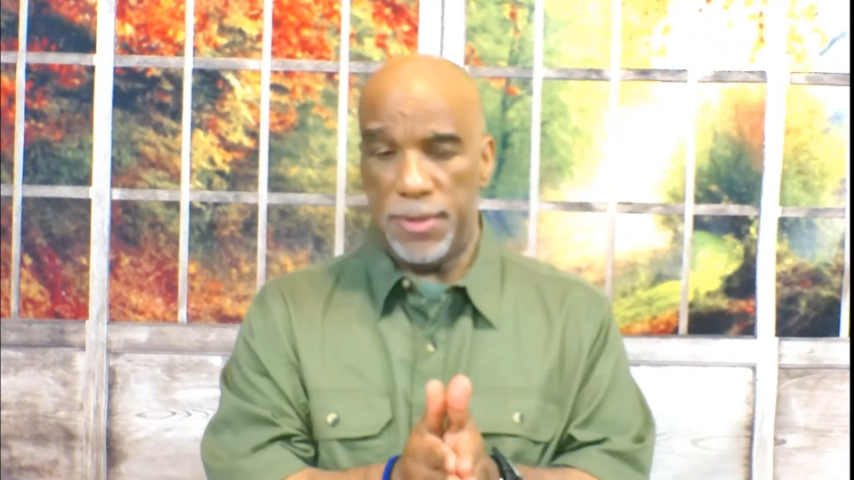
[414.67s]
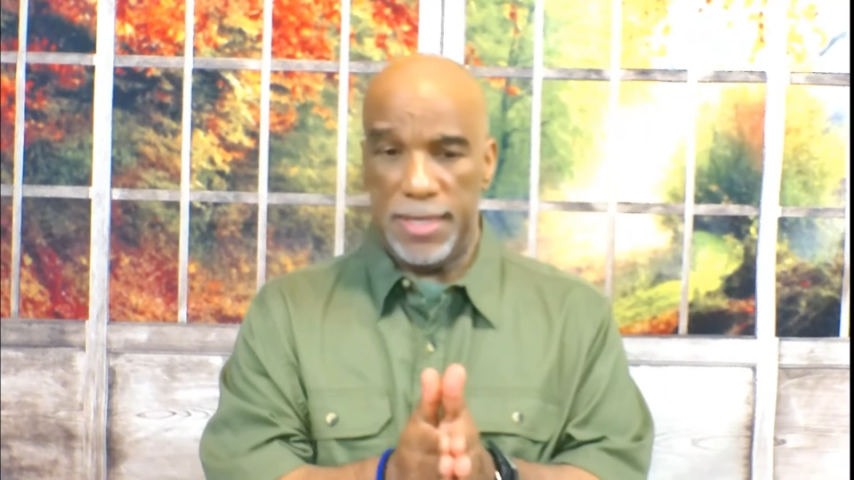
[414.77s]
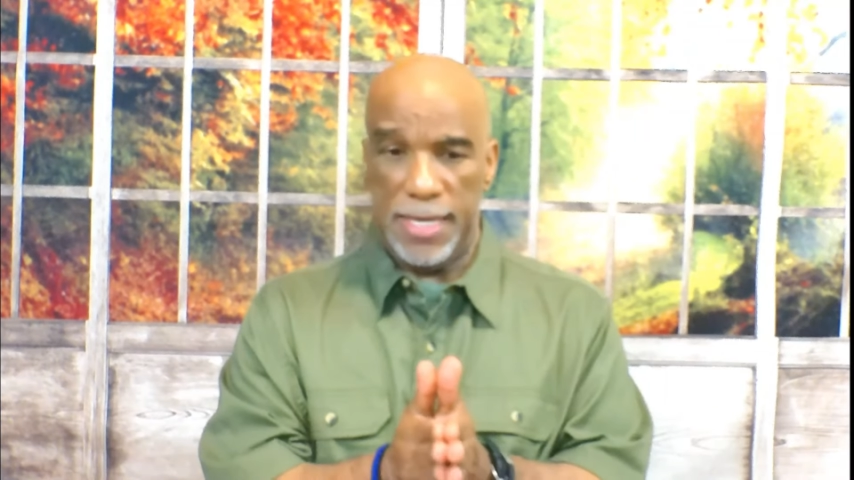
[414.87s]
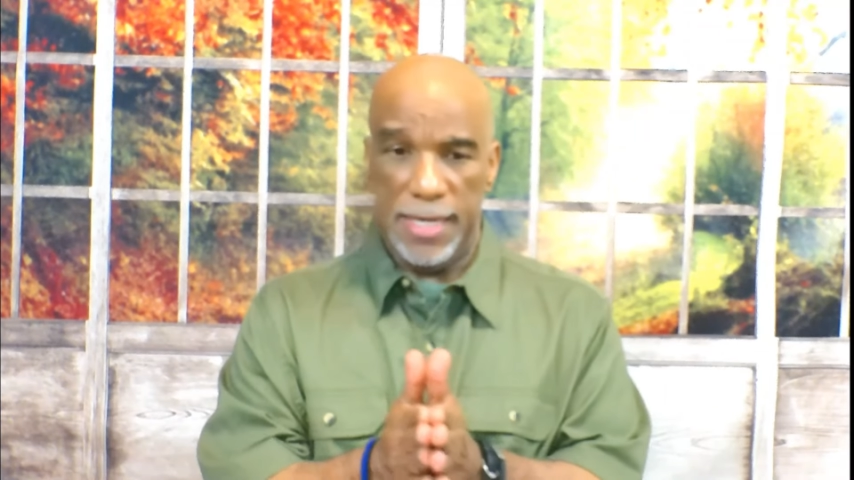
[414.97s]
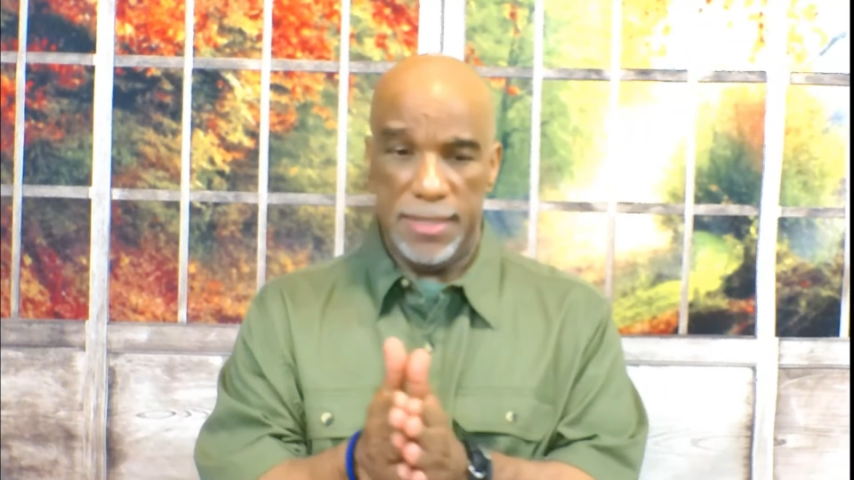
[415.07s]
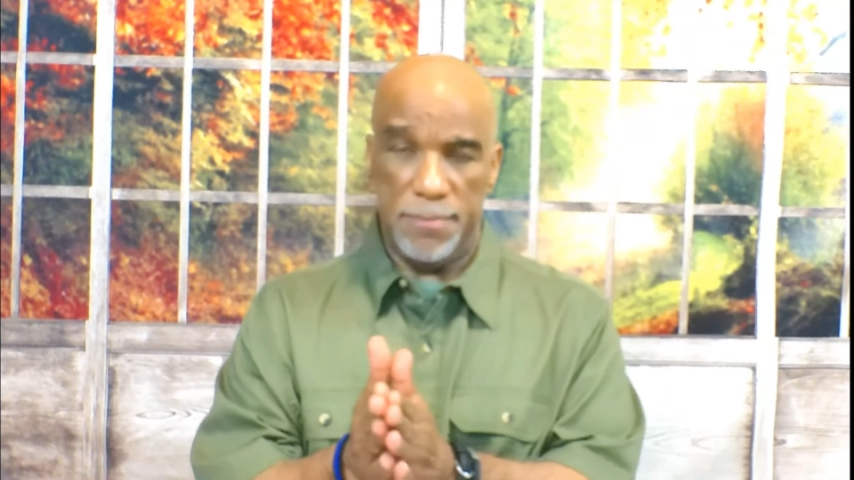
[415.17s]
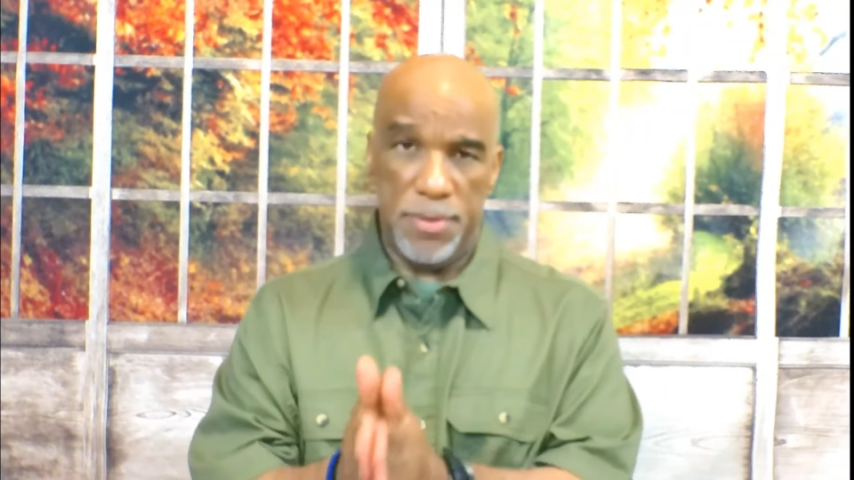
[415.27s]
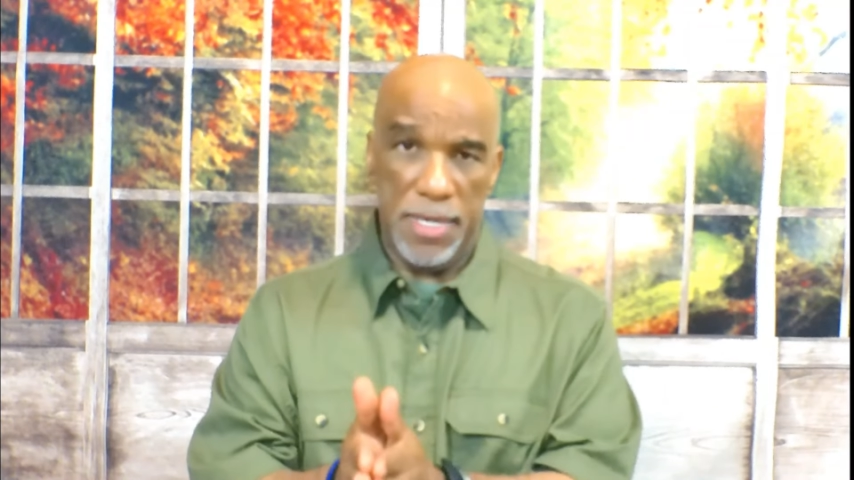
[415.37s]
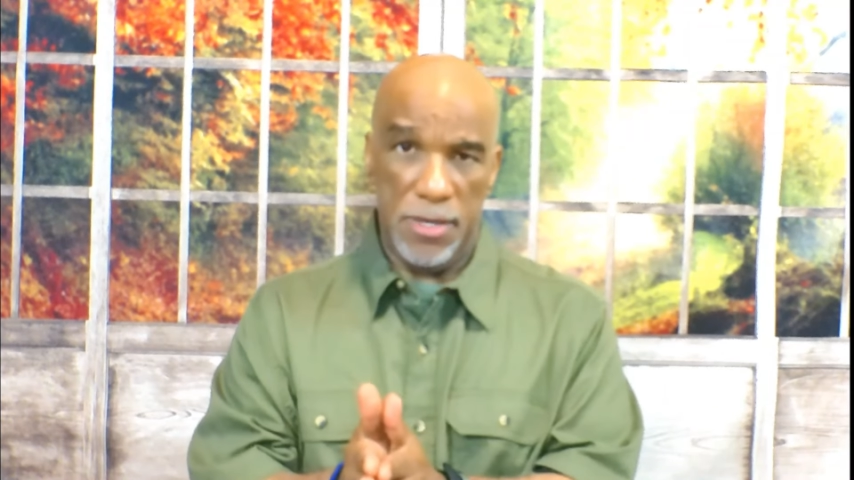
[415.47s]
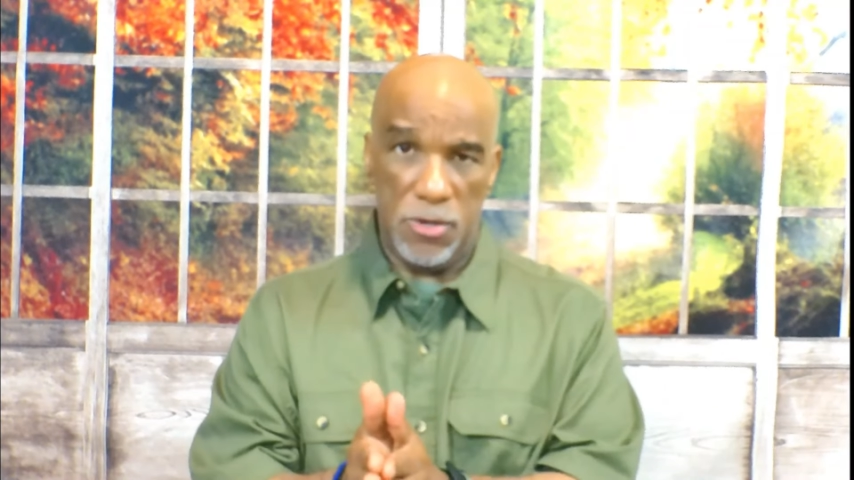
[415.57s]
we can get into
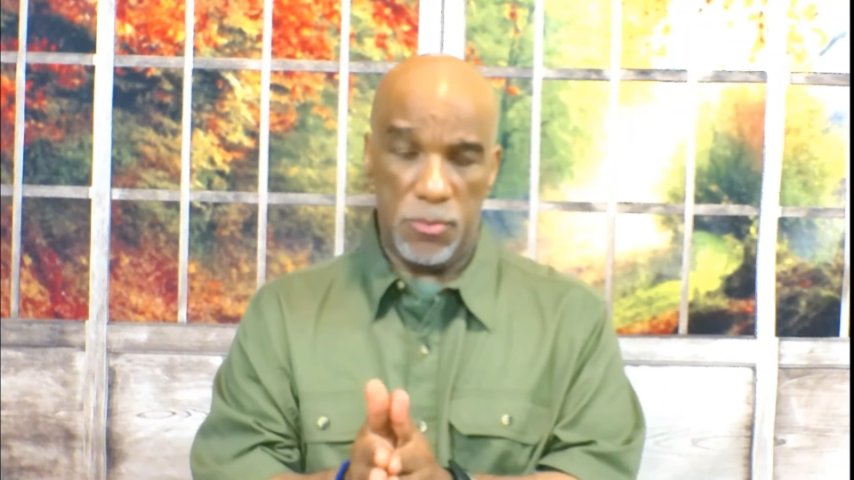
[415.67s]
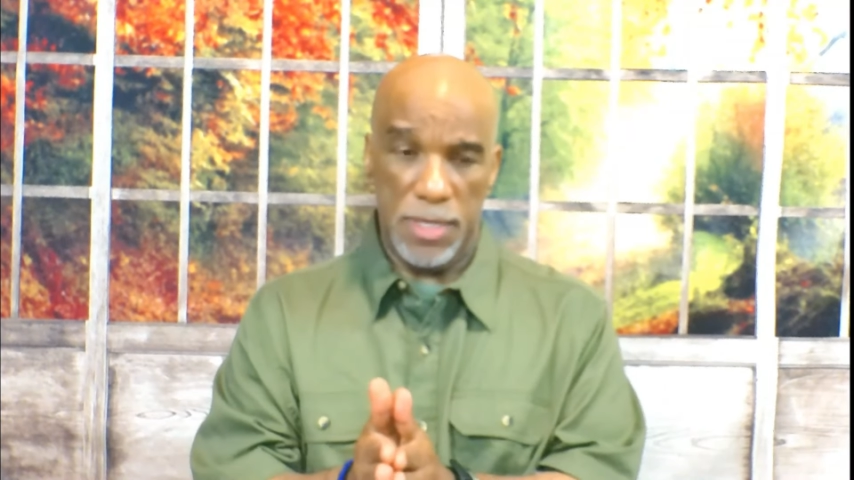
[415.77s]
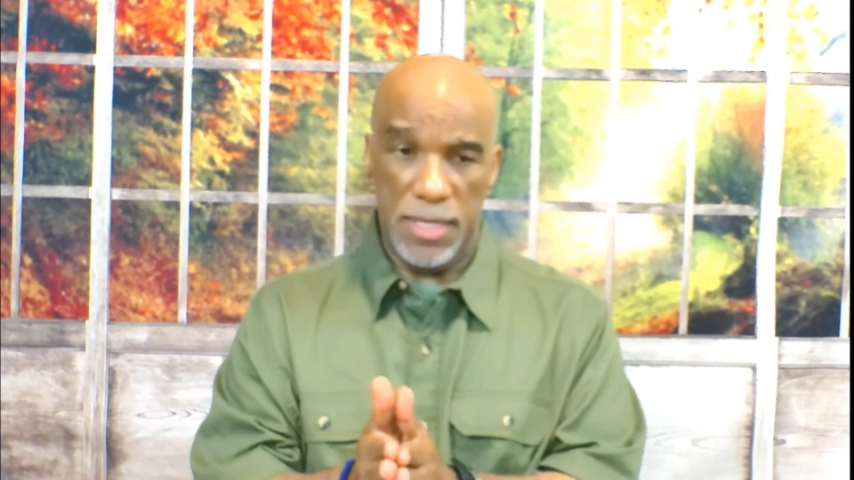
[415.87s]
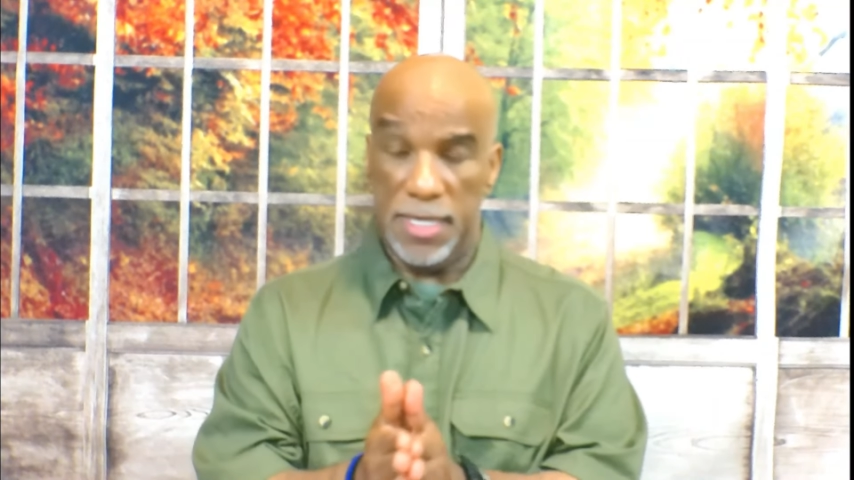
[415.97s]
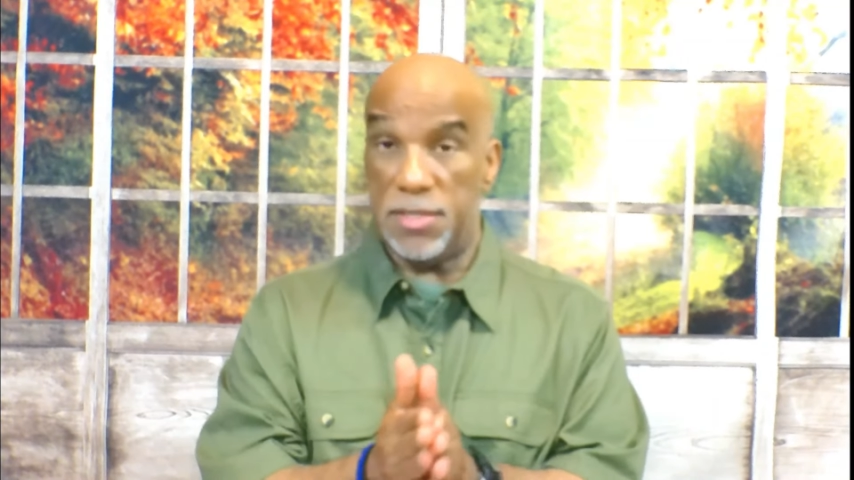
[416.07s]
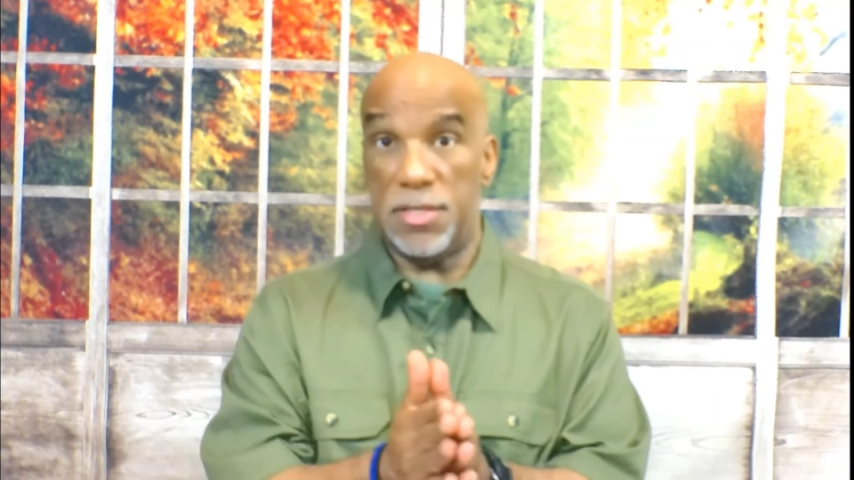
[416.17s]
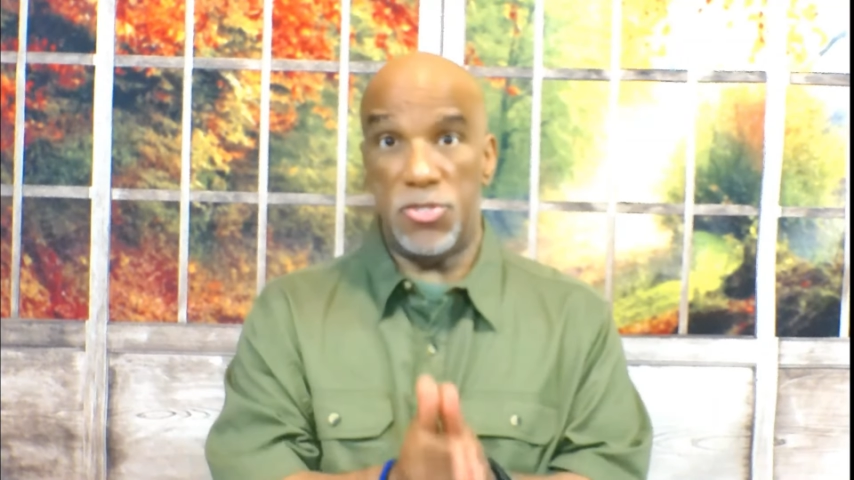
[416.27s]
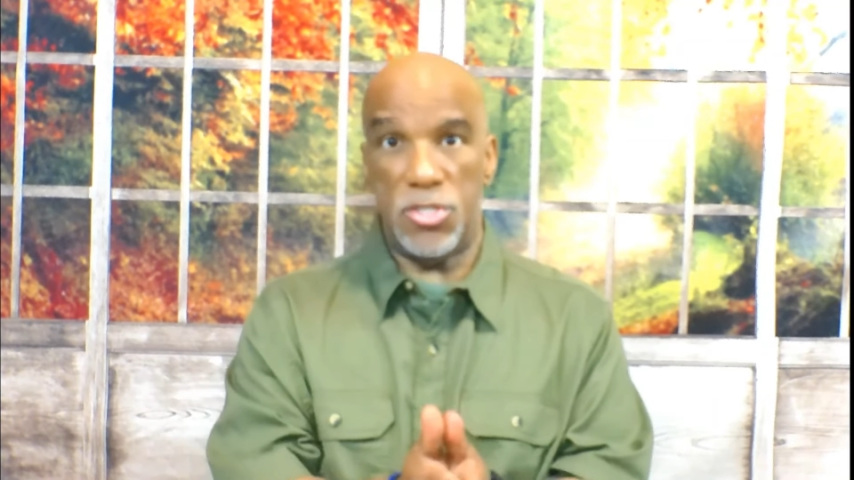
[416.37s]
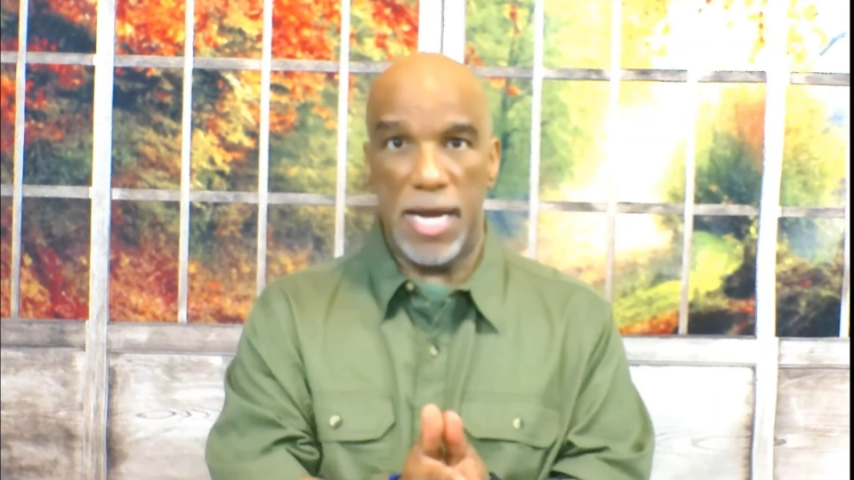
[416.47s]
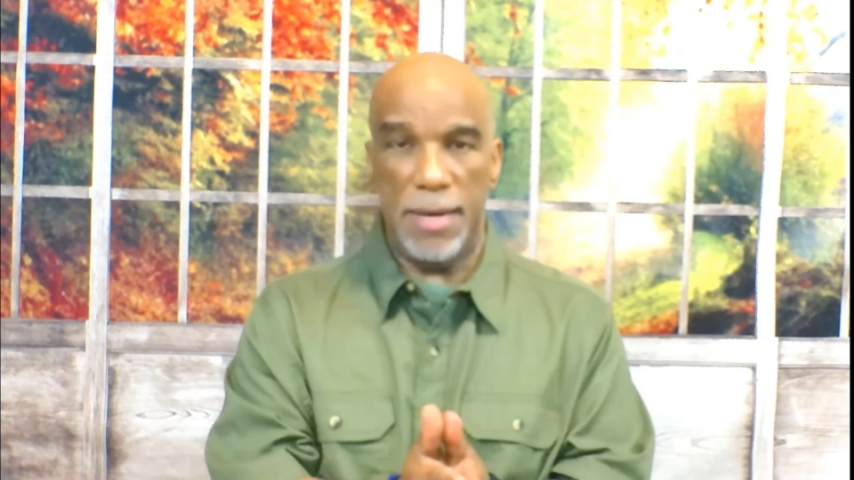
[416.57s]
Peter, we can get into
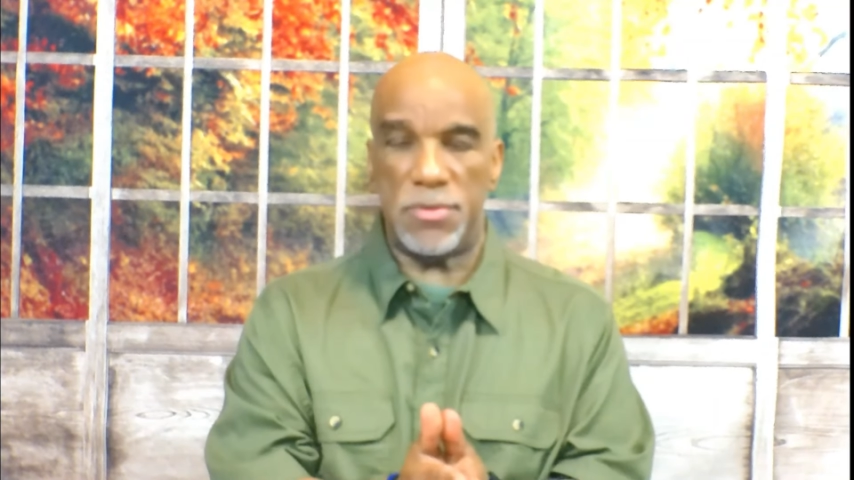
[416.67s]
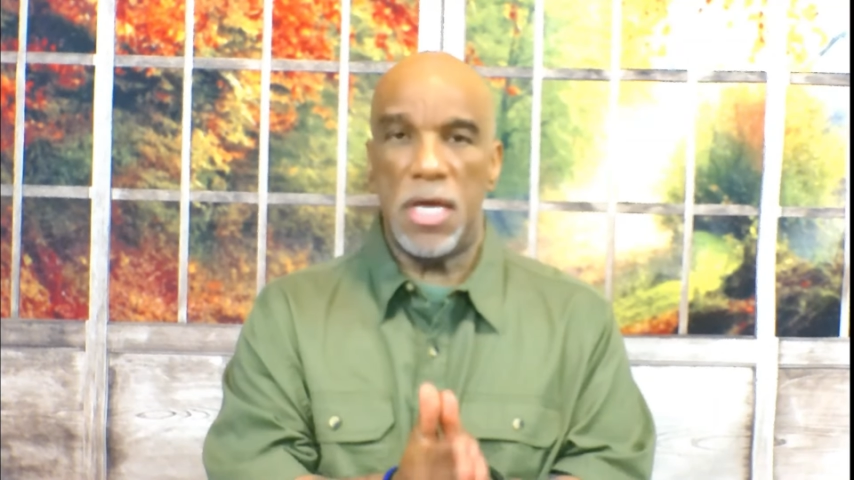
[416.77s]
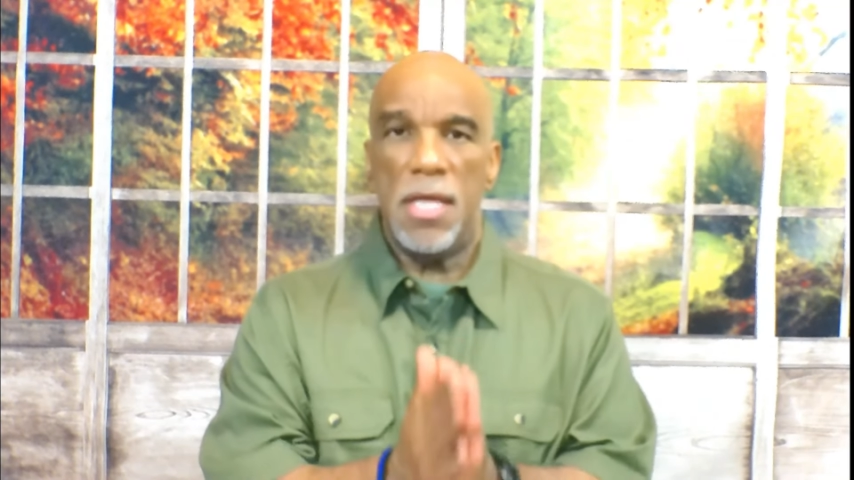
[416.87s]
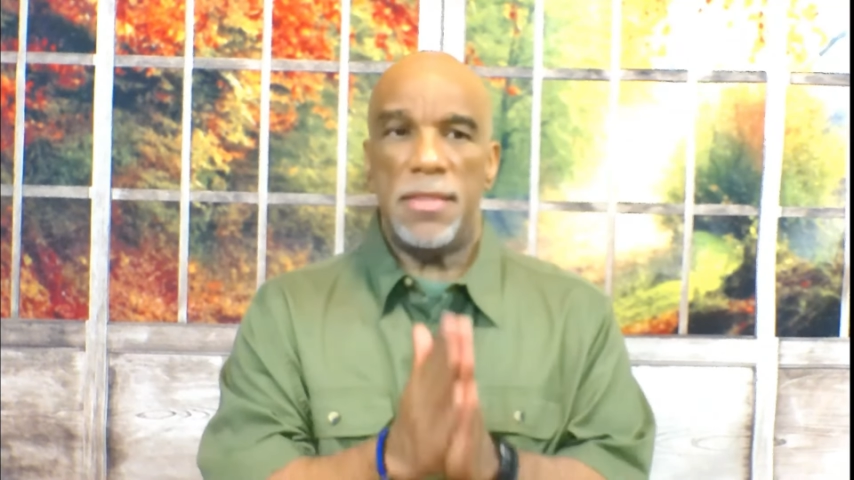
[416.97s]
James.